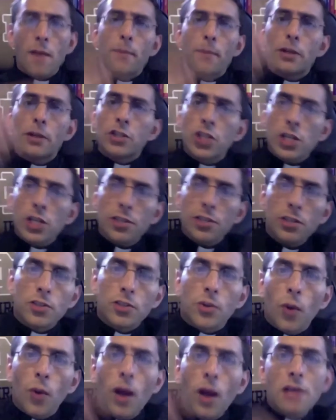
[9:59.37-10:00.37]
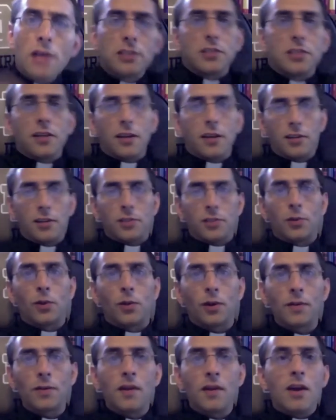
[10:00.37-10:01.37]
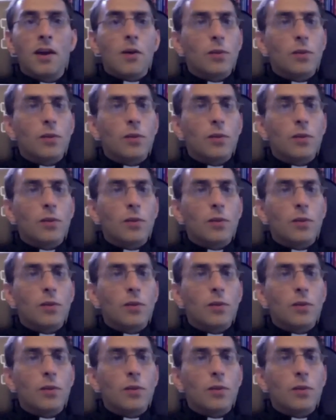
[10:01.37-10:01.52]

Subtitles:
but Jesus Christ as Lord.